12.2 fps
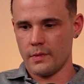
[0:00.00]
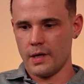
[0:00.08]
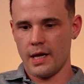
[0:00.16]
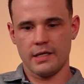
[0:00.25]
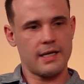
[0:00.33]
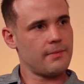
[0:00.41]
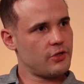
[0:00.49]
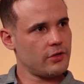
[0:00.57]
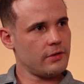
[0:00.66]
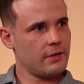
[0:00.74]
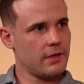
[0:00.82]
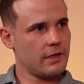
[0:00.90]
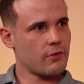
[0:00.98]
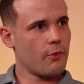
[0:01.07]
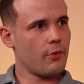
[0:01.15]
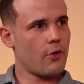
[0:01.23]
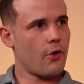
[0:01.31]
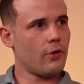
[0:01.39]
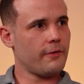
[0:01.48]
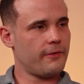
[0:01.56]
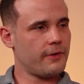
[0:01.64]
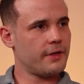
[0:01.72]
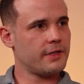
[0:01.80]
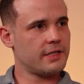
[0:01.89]
exemption, is what we'll call it,
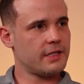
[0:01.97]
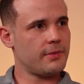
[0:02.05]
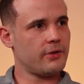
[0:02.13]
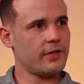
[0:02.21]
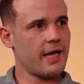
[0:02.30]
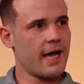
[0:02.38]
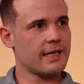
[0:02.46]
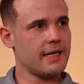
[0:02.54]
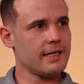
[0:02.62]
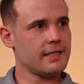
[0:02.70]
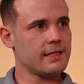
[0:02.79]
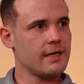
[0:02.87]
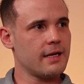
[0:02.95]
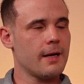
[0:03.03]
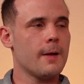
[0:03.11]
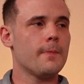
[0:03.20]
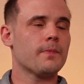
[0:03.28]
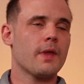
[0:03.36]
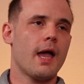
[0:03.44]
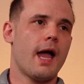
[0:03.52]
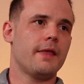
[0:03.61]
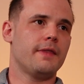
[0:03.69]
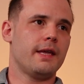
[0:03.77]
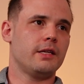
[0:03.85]
for the disability access.
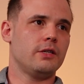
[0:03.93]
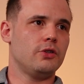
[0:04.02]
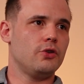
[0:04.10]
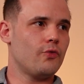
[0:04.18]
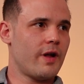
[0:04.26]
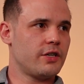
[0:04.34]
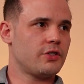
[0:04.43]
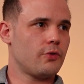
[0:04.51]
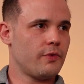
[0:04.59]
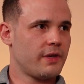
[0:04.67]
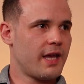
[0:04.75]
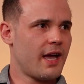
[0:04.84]
And then you register it with the